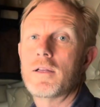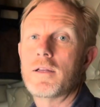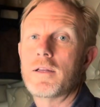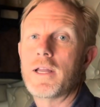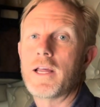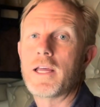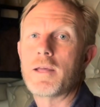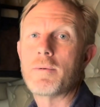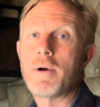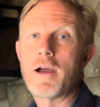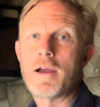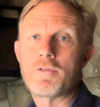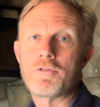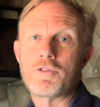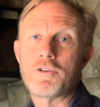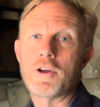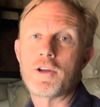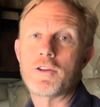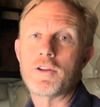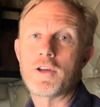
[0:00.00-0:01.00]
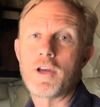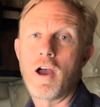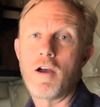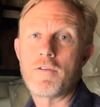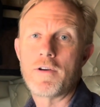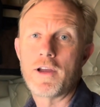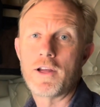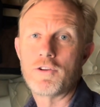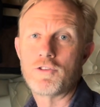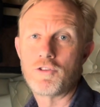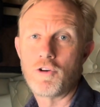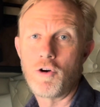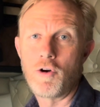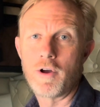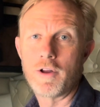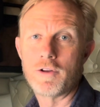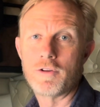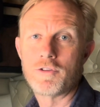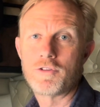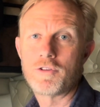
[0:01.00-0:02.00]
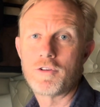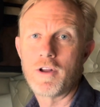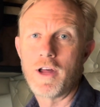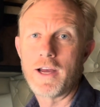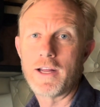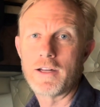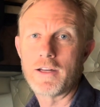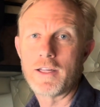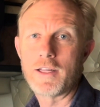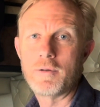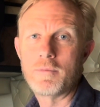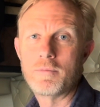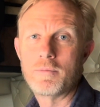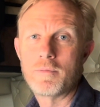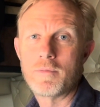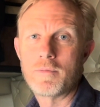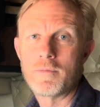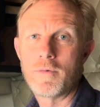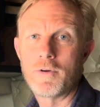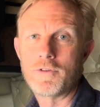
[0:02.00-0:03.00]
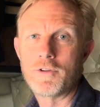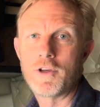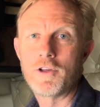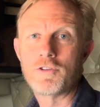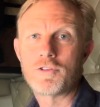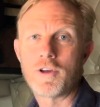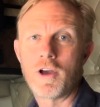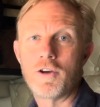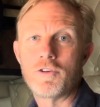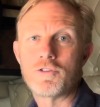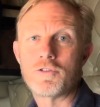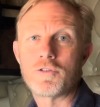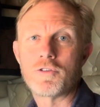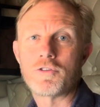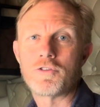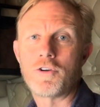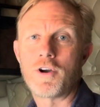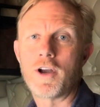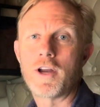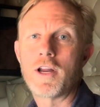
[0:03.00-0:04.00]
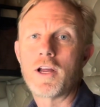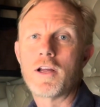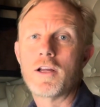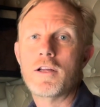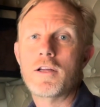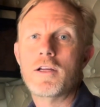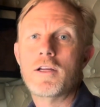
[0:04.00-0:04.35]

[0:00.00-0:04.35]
Now you may have seen the overhead signs lately on the east coast of Australia